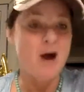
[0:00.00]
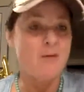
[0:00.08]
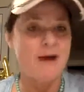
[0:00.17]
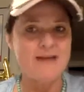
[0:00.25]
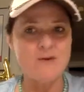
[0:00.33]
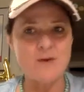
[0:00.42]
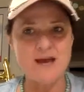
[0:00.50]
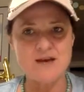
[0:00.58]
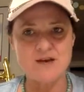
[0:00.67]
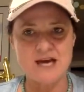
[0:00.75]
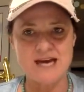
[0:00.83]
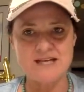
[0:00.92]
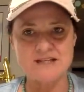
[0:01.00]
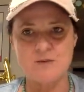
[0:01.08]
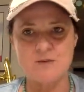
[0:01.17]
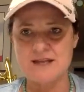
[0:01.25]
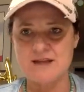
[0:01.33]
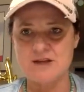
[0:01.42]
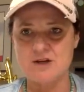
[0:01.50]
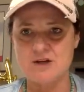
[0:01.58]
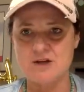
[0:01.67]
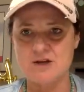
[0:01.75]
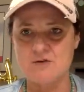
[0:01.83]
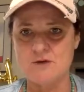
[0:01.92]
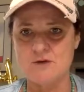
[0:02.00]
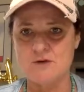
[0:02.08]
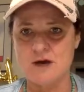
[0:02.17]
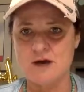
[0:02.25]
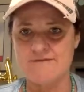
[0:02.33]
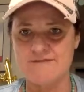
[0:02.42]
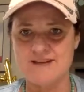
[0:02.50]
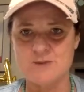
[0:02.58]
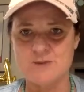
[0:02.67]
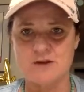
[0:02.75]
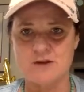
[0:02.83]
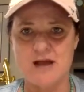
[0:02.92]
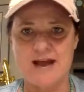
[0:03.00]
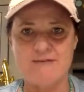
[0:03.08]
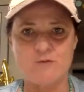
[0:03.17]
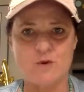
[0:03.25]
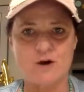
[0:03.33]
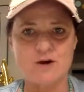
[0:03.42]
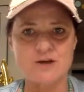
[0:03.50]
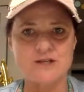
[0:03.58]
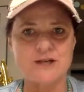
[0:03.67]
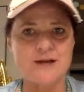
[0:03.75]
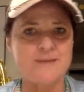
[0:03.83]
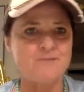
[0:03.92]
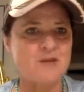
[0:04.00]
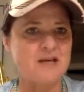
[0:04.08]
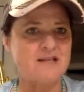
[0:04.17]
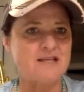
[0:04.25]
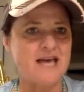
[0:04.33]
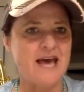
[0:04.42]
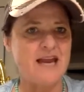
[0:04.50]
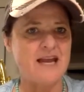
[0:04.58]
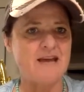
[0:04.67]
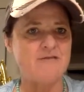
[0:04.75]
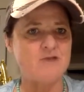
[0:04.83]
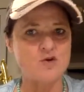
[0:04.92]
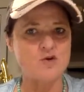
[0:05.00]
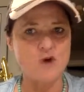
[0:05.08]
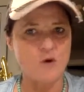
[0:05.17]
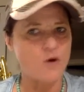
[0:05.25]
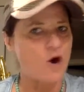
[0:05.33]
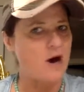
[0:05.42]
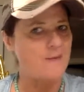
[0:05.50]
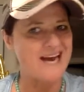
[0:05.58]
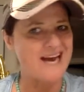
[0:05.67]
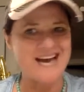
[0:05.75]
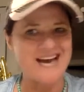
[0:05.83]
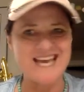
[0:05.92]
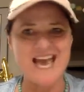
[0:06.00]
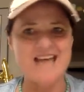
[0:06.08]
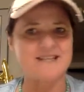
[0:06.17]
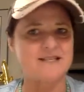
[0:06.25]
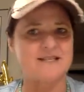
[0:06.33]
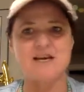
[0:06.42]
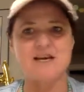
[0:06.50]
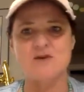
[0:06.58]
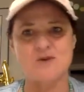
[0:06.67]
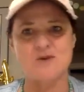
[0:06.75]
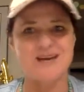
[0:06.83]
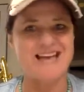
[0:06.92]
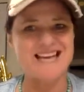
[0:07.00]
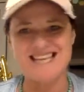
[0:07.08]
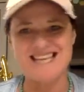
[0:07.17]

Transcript: By the way, you guys, the way the new Facebook Live works is that if you don't comment, I can't see you, so I can't